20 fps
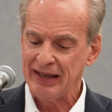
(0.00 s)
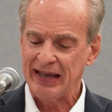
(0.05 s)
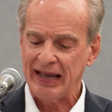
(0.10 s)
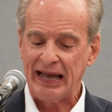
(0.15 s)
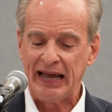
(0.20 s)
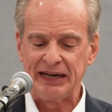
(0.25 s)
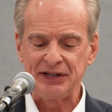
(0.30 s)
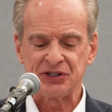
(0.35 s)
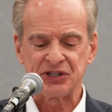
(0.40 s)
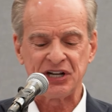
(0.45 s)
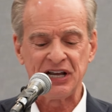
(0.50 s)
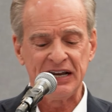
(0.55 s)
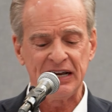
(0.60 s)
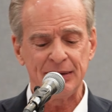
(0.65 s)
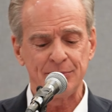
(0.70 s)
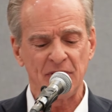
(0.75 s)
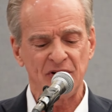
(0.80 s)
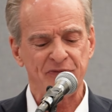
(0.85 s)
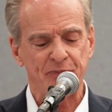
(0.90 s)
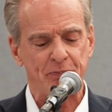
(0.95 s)
a
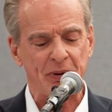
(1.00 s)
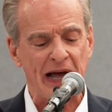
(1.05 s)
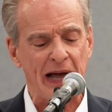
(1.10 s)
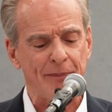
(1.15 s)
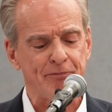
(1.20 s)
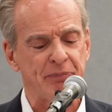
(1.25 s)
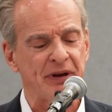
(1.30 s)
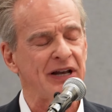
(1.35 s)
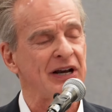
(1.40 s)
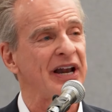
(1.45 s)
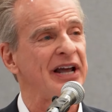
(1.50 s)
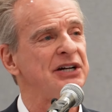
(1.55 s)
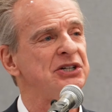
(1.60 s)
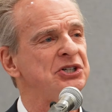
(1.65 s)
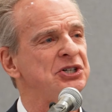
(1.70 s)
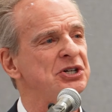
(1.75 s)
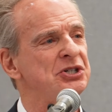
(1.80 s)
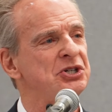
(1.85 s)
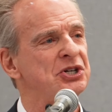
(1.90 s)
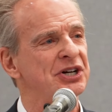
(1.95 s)
team of
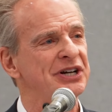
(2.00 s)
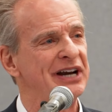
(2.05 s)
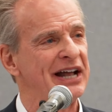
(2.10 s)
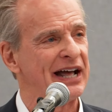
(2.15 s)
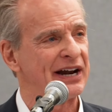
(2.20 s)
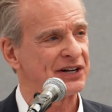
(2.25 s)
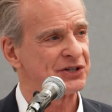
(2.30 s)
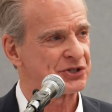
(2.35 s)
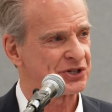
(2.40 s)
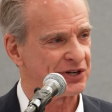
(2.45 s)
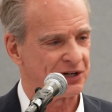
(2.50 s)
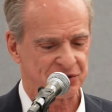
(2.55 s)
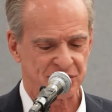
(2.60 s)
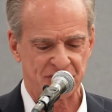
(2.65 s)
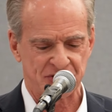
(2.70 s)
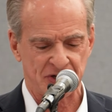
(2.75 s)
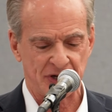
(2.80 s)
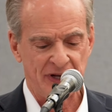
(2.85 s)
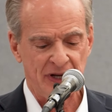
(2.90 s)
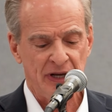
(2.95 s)
population
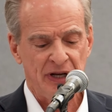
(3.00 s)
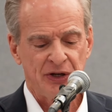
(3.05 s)
geneticists